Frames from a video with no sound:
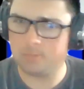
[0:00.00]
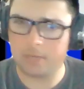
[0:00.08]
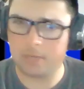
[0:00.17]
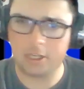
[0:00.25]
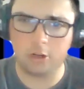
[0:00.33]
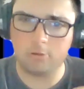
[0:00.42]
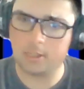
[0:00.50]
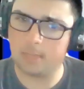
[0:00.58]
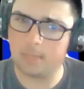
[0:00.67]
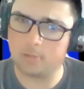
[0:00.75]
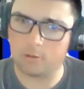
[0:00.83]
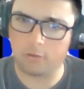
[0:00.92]
it been going with
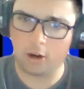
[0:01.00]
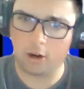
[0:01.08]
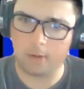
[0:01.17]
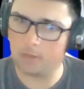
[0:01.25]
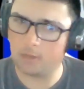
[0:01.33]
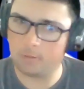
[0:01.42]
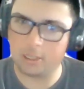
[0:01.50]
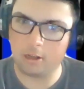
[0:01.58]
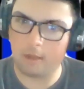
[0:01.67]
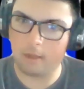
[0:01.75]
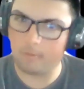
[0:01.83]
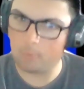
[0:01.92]
them so far? I mean,
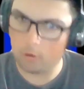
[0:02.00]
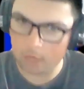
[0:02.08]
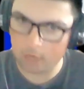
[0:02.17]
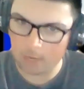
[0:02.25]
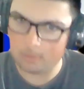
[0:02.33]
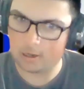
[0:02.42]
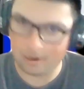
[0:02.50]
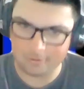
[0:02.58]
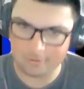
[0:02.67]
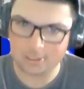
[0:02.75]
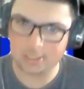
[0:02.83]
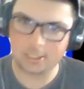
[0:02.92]
you haven't moved yet, but
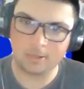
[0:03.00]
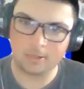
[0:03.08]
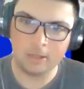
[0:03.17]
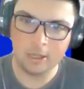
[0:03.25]
obviously,